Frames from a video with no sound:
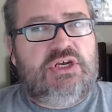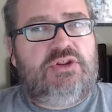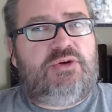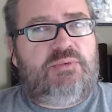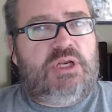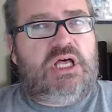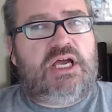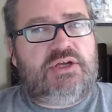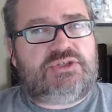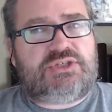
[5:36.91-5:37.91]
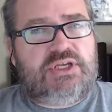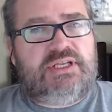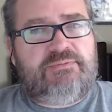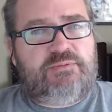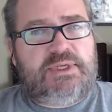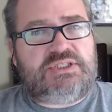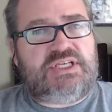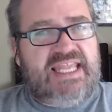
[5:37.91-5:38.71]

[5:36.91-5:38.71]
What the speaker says: that rely on certain information